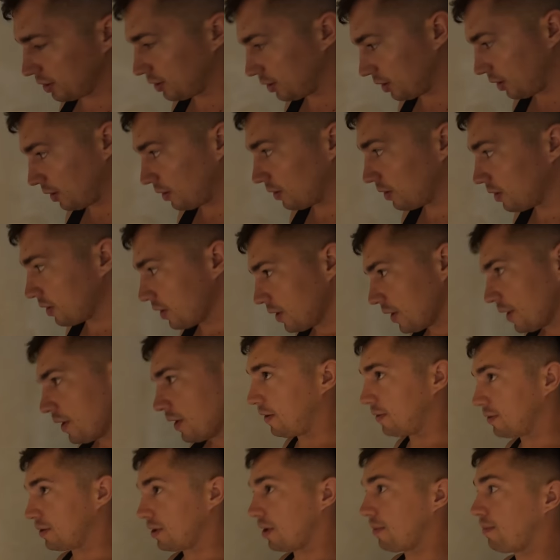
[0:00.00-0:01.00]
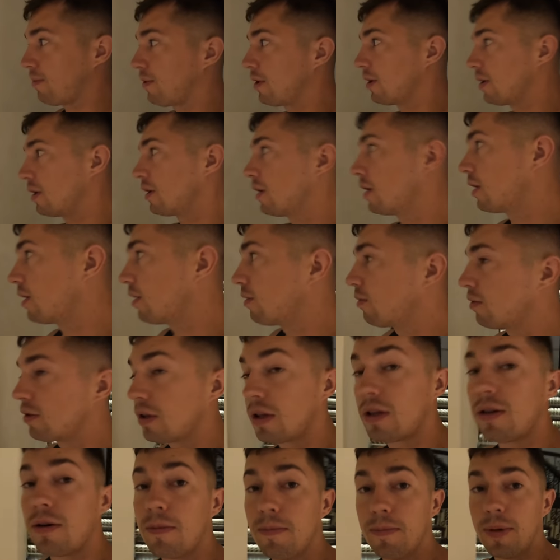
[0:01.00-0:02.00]
So if I was up there with a
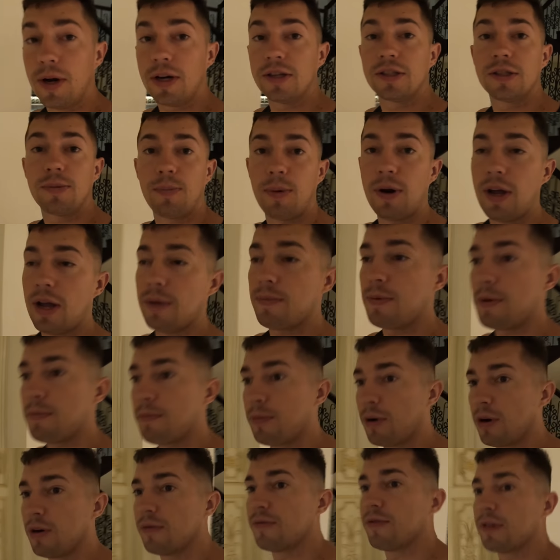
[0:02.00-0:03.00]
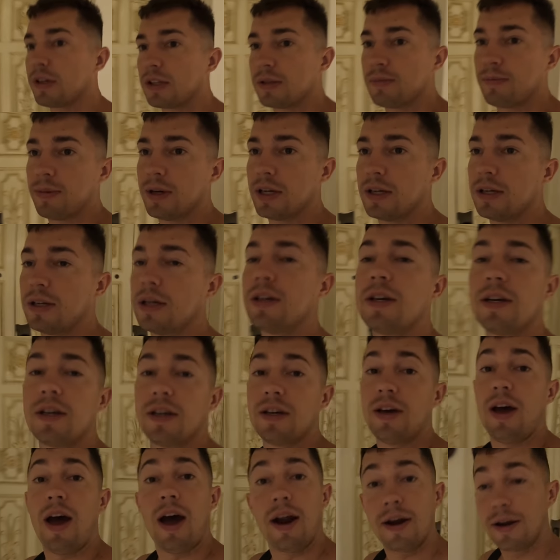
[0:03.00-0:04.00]
little bug spray, I'd be perfect, but
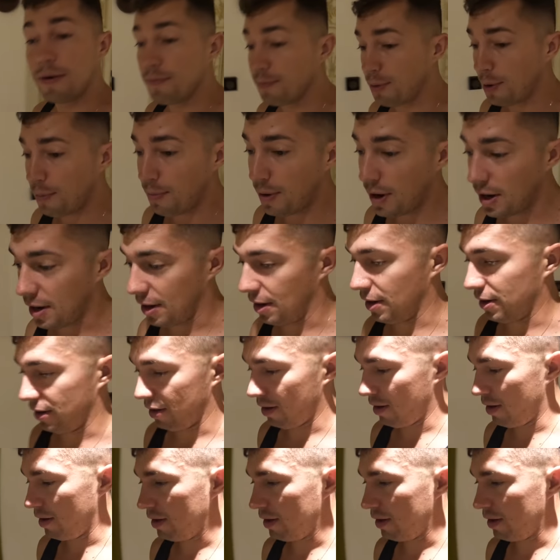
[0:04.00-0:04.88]
I didn't prepare.